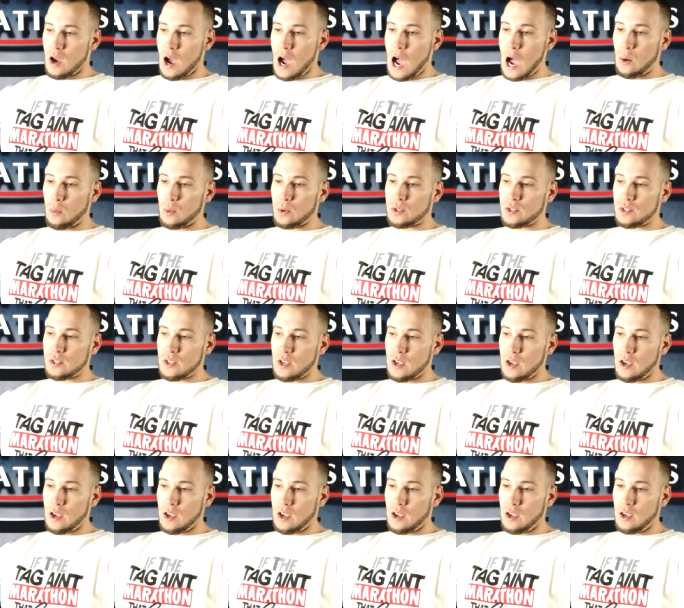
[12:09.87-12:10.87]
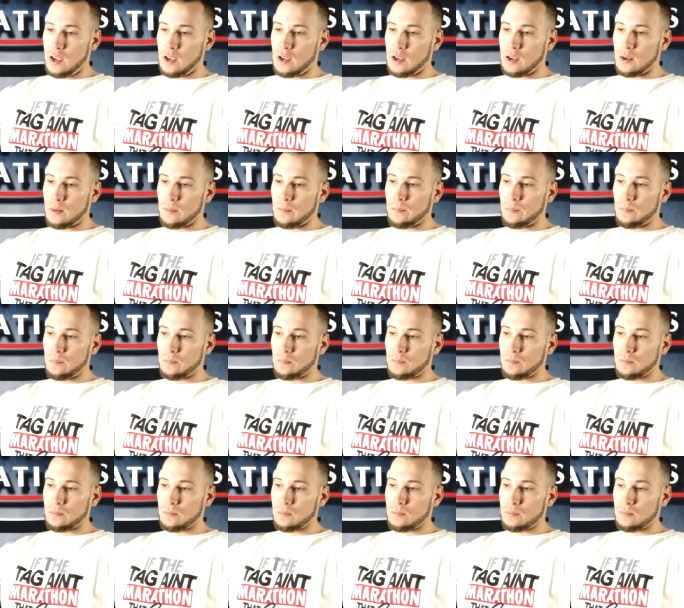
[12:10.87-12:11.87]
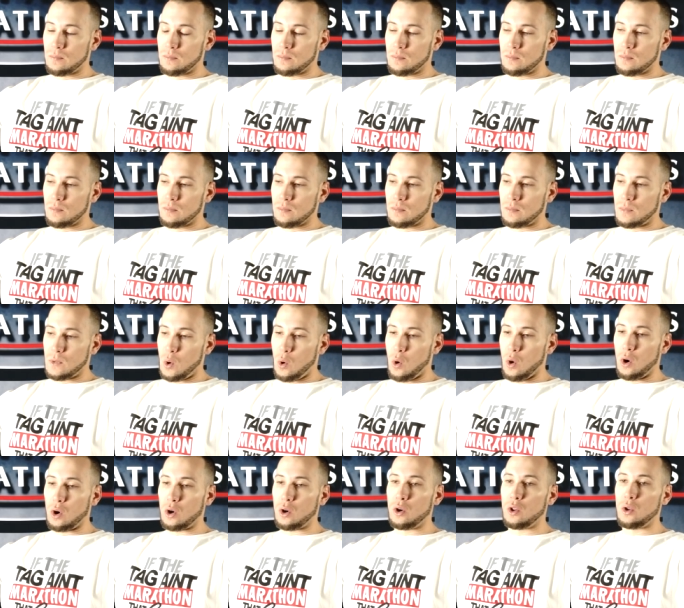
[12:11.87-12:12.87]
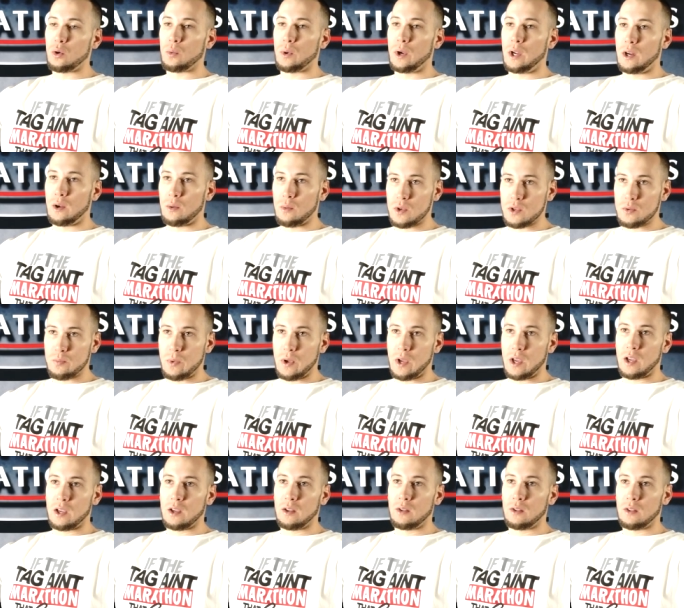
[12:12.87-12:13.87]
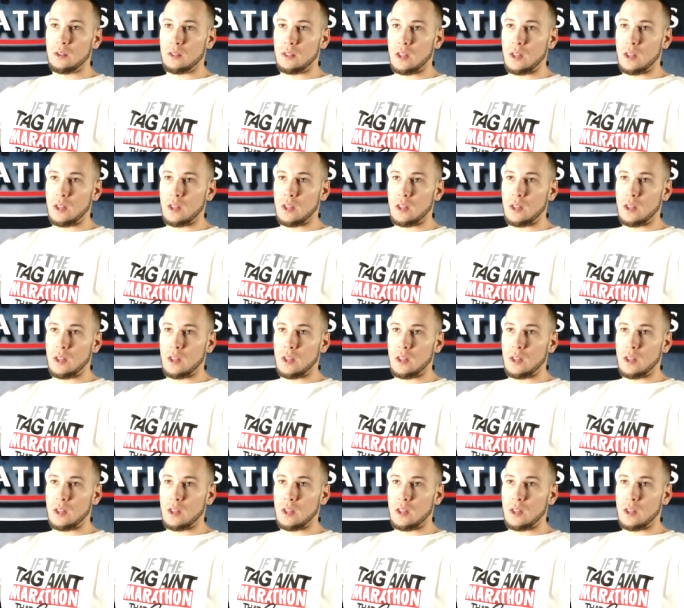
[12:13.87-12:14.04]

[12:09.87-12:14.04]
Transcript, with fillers: I would say Oracle Arena was big.